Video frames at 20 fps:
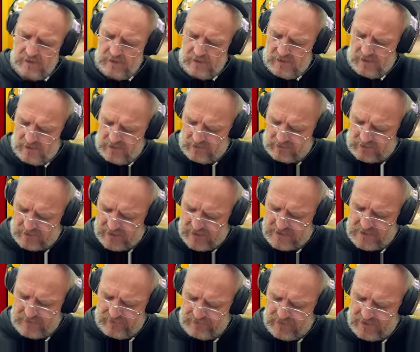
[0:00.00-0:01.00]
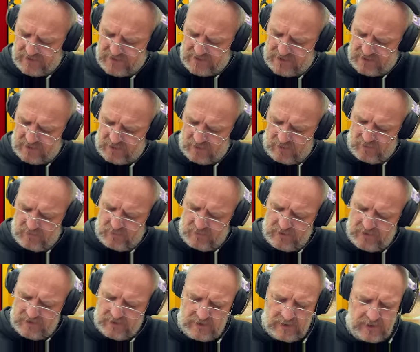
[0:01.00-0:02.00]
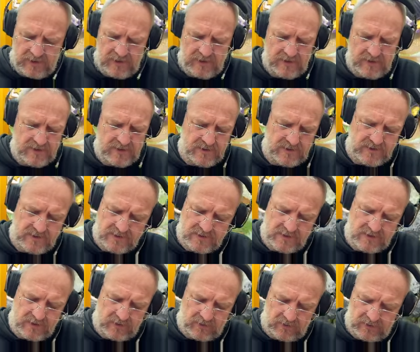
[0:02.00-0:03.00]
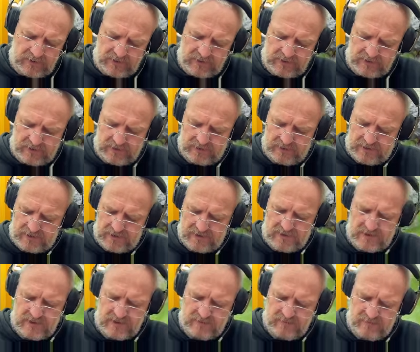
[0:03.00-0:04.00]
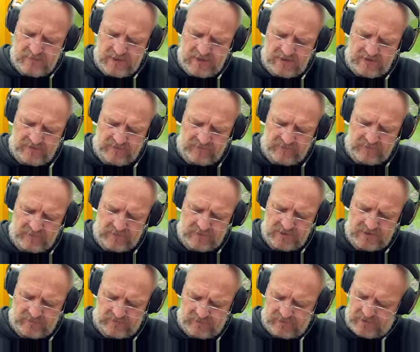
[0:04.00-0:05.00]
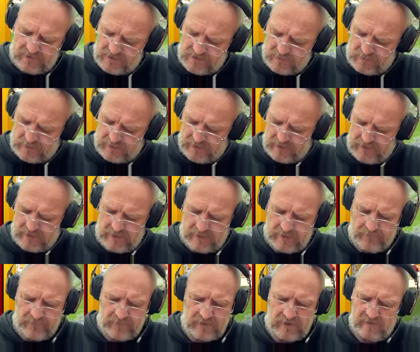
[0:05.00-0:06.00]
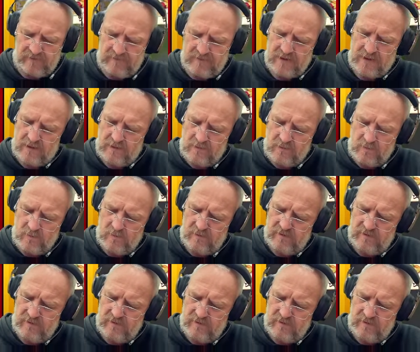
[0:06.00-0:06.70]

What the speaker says: Right, let's get on with a design. That's the main focus for this one now. I've done all of